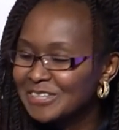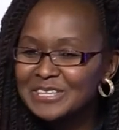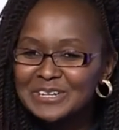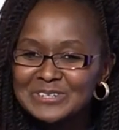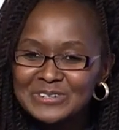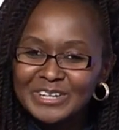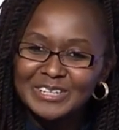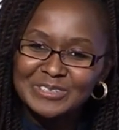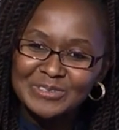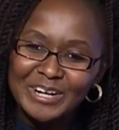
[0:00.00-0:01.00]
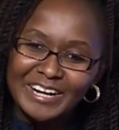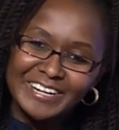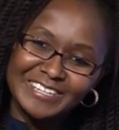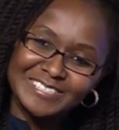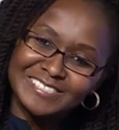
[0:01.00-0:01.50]
They are trained to
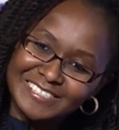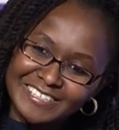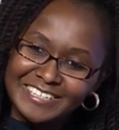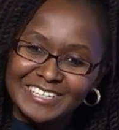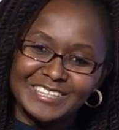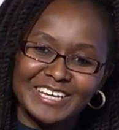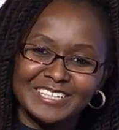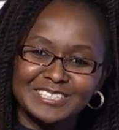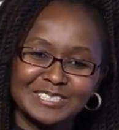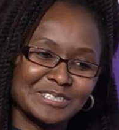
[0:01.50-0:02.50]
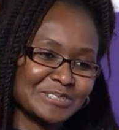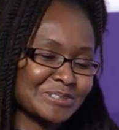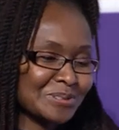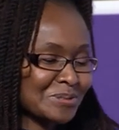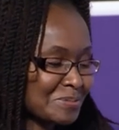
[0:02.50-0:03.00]
carry a stick that is
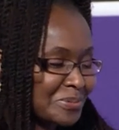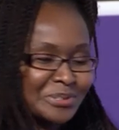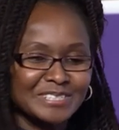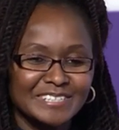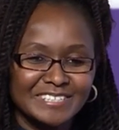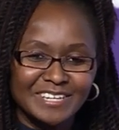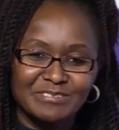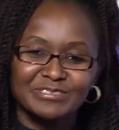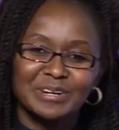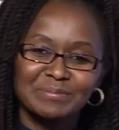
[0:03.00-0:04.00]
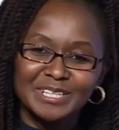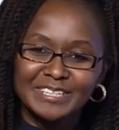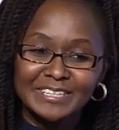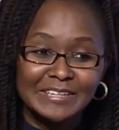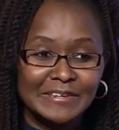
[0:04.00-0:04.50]
to protect their
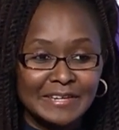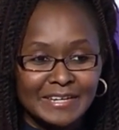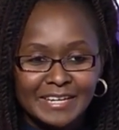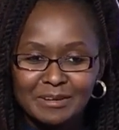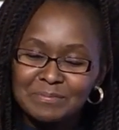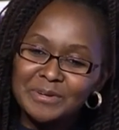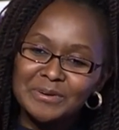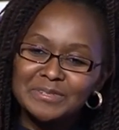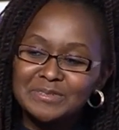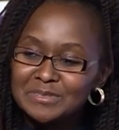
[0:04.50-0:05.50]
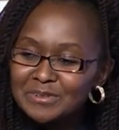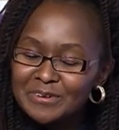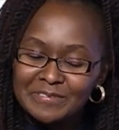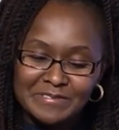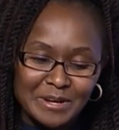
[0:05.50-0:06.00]
family and because also
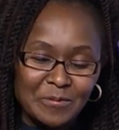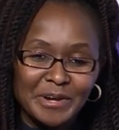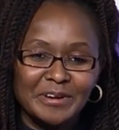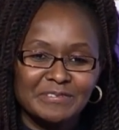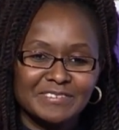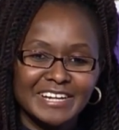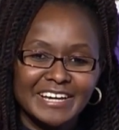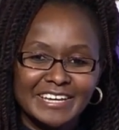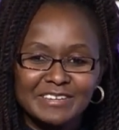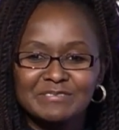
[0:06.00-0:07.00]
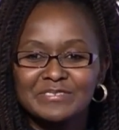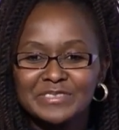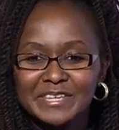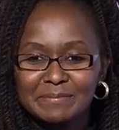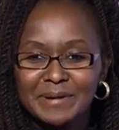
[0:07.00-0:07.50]
of their way of life,
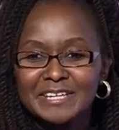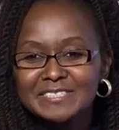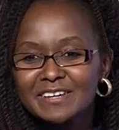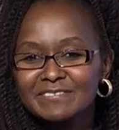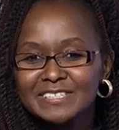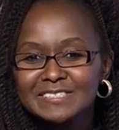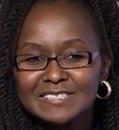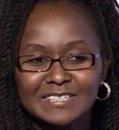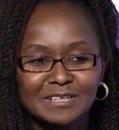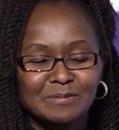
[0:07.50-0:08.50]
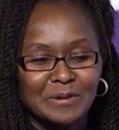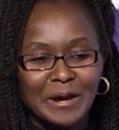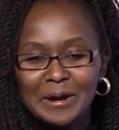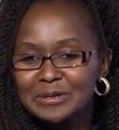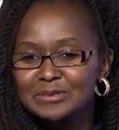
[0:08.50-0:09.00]
they must have a stick
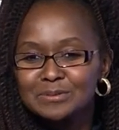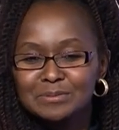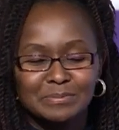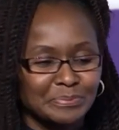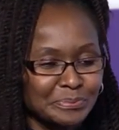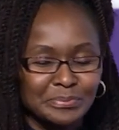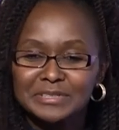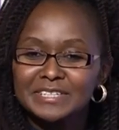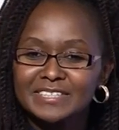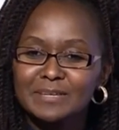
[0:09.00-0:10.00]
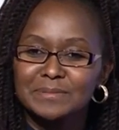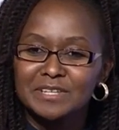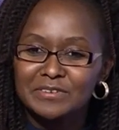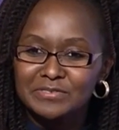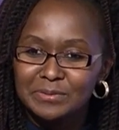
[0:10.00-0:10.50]
uh, to protect
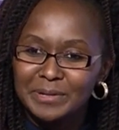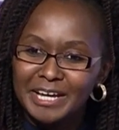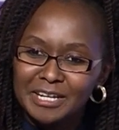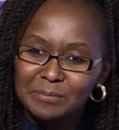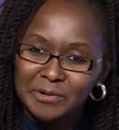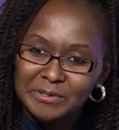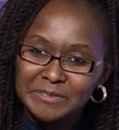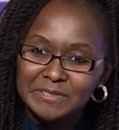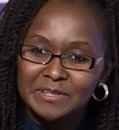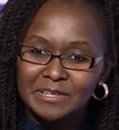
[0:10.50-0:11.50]
themselves from animals.